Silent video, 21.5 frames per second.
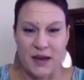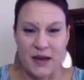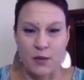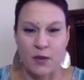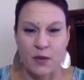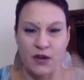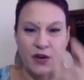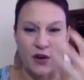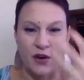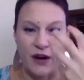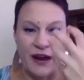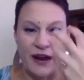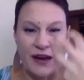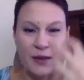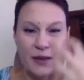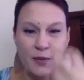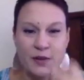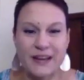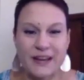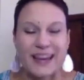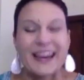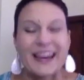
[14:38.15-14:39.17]
And when you're
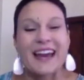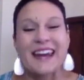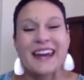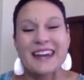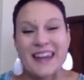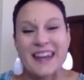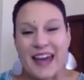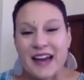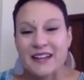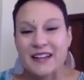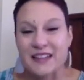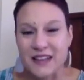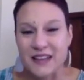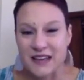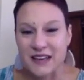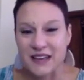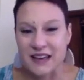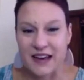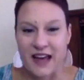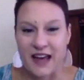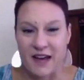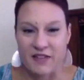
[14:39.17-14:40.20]
able to connect in
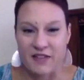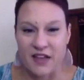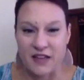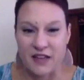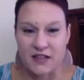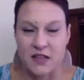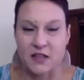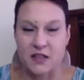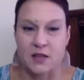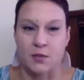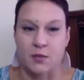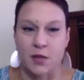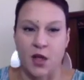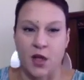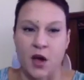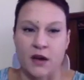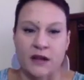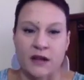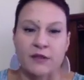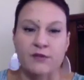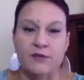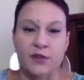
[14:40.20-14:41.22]
and have that sense of
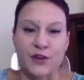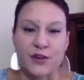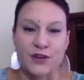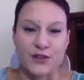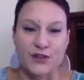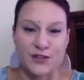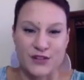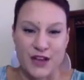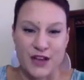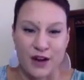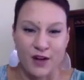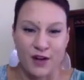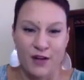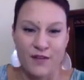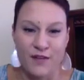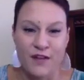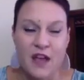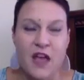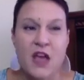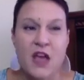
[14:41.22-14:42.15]
belonging for yourself,